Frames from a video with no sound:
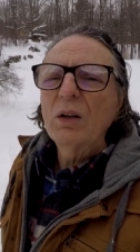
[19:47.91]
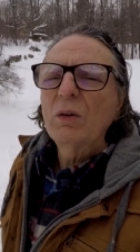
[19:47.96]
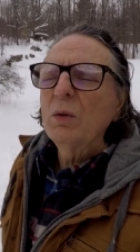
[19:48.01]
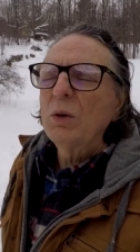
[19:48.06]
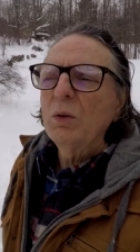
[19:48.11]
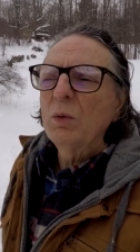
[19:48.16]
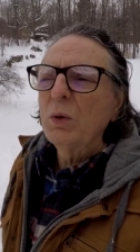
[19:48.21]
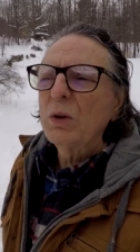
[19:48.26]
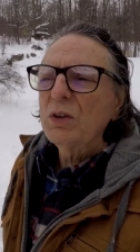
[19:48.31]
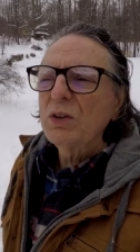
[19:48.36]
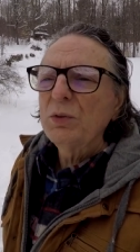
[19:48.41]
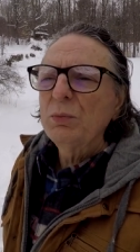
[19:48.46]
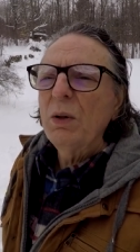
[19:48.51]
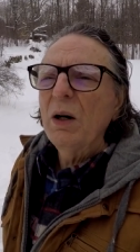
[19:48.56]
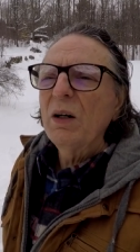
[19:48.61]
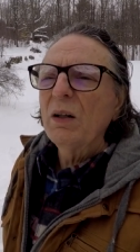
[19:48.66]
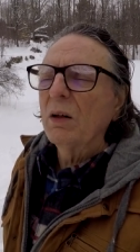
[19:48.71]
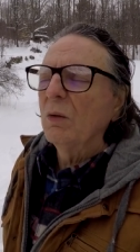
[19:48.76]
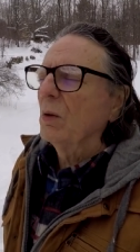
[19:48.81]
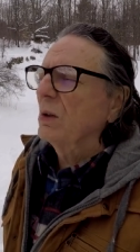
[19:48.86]
I want to work
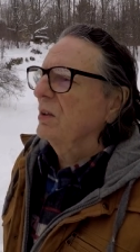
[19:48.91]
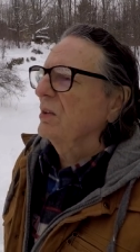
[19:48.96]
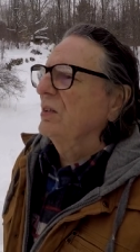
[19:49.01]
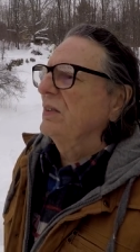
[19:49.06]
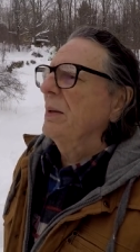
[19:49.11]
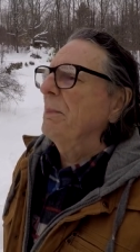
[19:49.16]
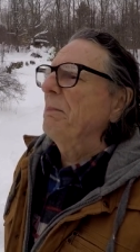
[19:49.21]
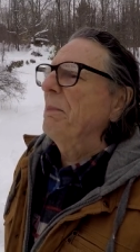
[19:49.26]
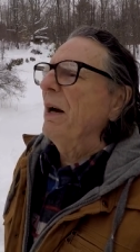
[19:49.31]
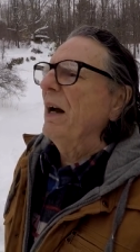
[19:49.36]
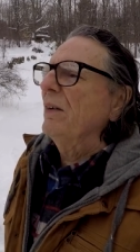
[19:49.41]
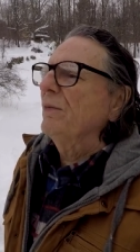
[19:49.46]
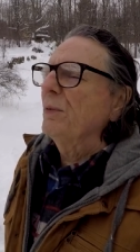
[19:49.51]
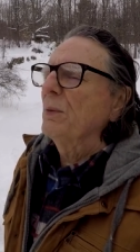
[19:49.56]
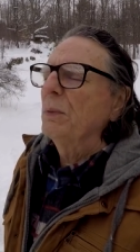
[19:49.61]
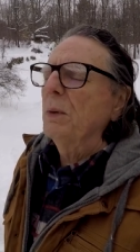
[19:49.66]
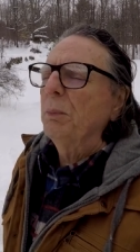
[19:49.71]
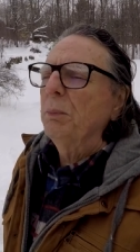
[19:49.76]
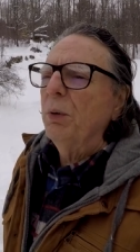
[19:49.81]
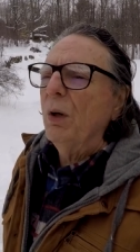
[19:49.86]
smart. I want to step back from
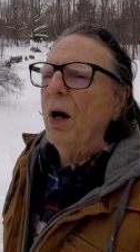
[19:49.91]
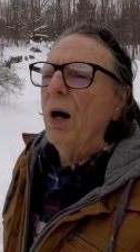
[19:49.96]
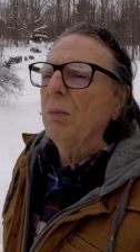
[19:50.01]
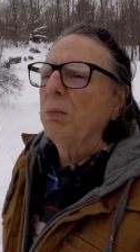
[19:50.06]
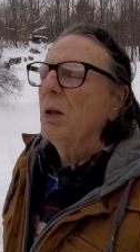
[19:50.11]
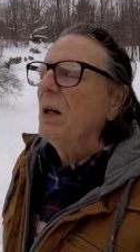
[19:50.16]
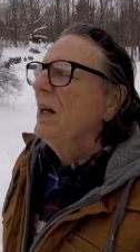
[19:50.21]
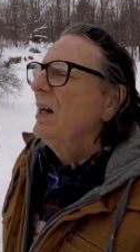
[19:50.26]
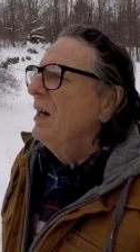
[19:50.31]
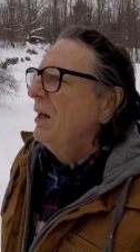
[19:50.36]
the problem.